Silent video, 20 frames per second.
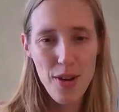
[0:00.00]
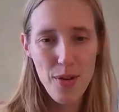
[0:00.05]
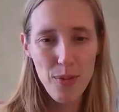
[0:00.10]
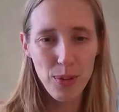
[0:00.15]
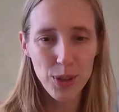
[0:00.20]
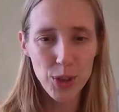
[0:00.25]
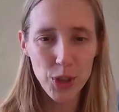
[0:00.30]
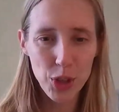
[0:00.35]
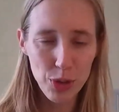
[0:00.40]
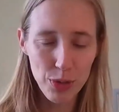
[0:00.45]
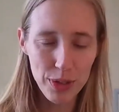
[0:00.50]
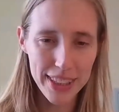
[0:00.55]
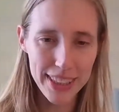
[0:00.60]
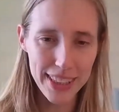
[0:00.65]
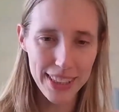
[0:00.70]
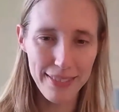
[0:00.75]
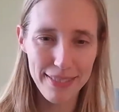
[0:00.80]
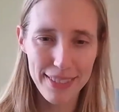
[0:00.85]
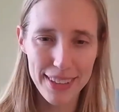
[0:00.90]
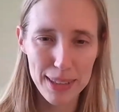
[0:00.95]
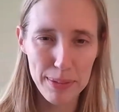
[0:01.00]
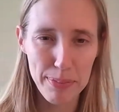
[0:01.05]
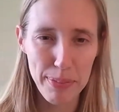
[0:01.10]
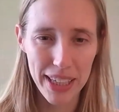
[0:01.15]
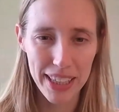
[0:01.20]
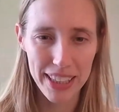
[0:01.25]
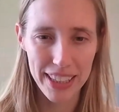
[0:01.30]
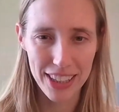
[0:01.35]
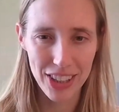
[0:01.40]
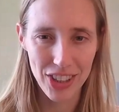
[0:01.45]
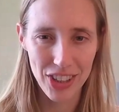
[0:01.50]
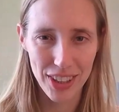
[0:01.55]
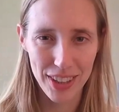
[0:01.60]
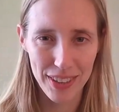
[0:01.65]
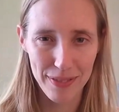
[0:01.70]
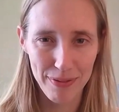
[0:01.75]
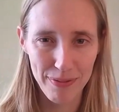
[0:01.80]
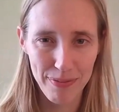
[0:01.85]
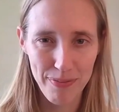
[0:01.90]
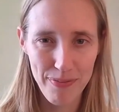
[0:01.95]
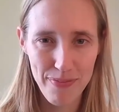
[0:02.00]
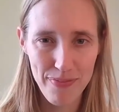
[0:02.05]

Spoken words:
Won't you receive this benediction?